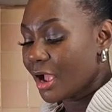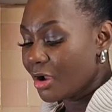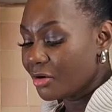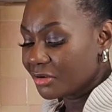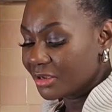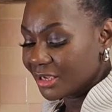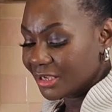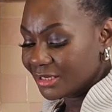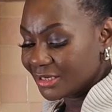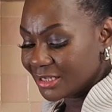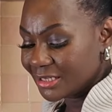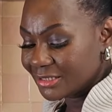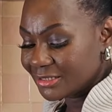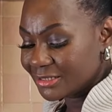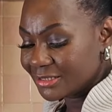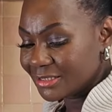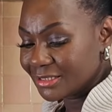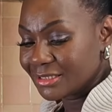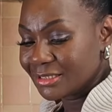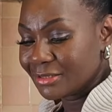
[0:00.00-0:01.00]
Okay, let's
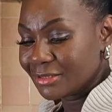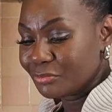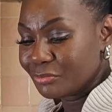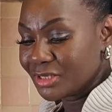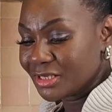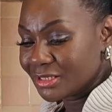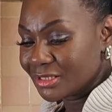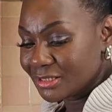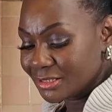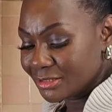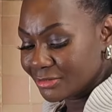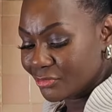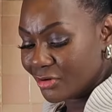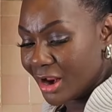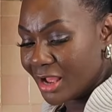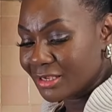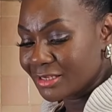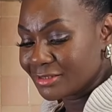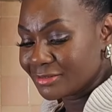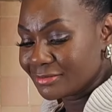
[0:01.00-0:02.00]
see. Bearded
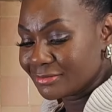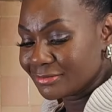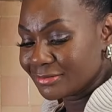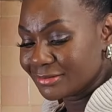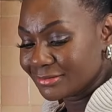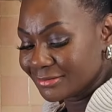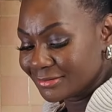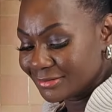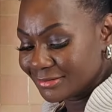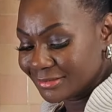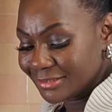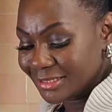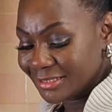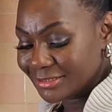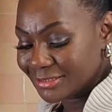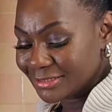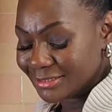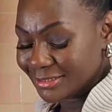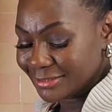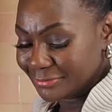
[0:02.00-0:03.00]
dragon.
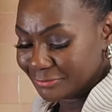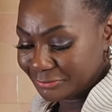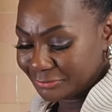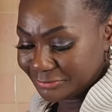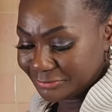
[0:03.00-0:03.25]
Let's see.